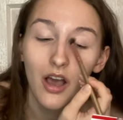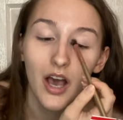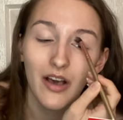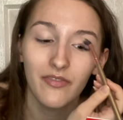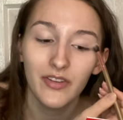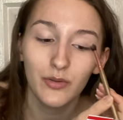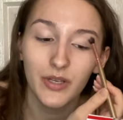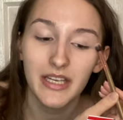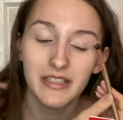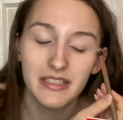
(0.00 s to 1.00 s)
I feel
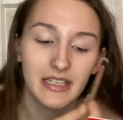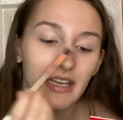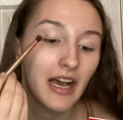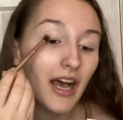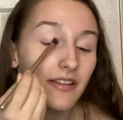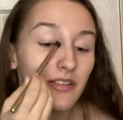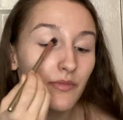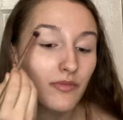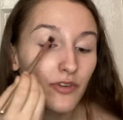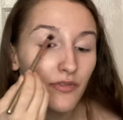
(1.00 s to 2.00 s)
okay today. I had
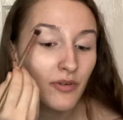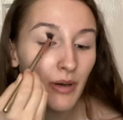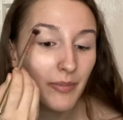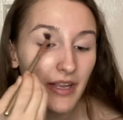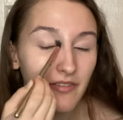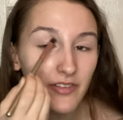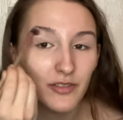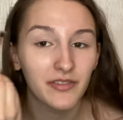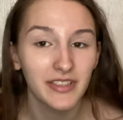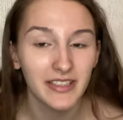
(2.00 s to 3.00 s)
some fruit for my breakfast,
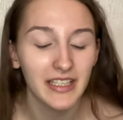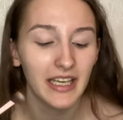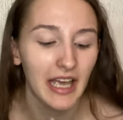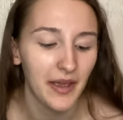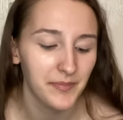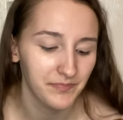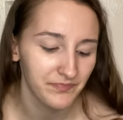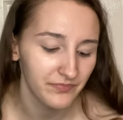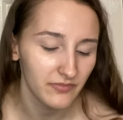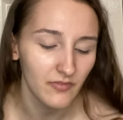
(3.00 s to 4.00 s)
obviously.
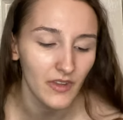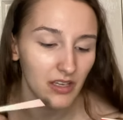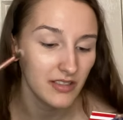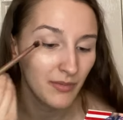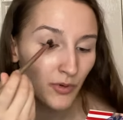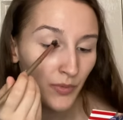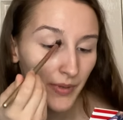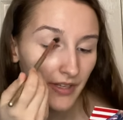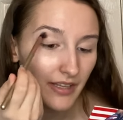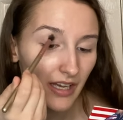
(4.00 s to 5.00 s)
So I'm
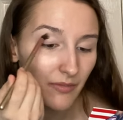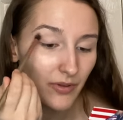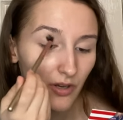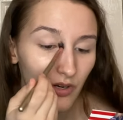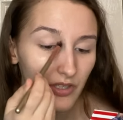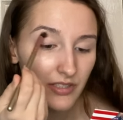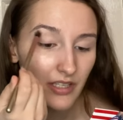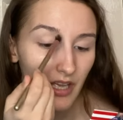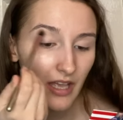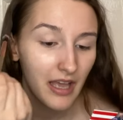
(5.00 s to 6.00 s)
hoping that because
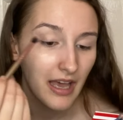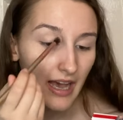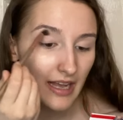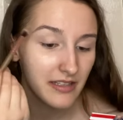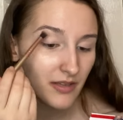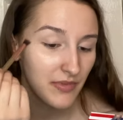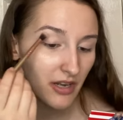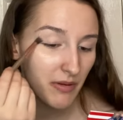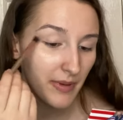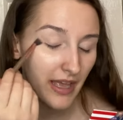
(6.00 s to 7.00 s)
I had something
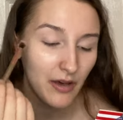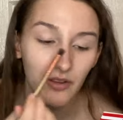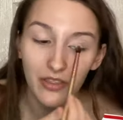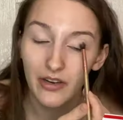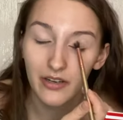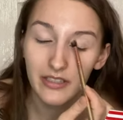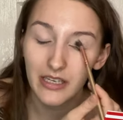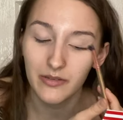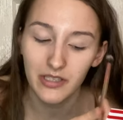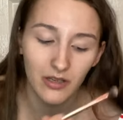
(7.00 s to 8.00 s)
a wee bit healthier, because then
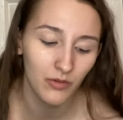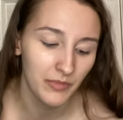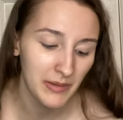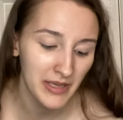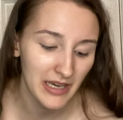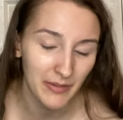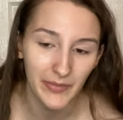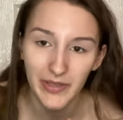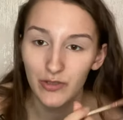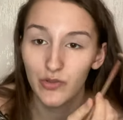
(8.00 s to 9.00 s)
I was like, oh, maybe am I
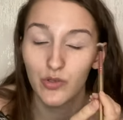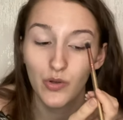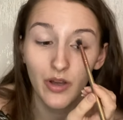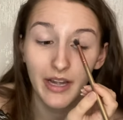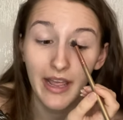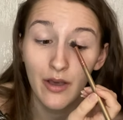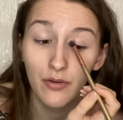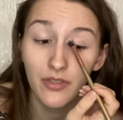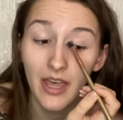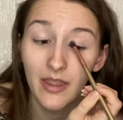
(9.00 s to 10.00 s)
being too
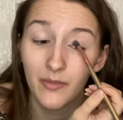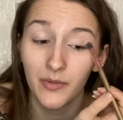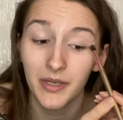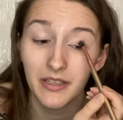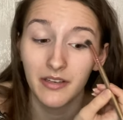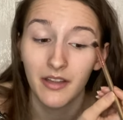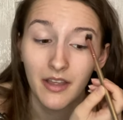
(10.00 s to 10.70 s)
unhealthy at the moment?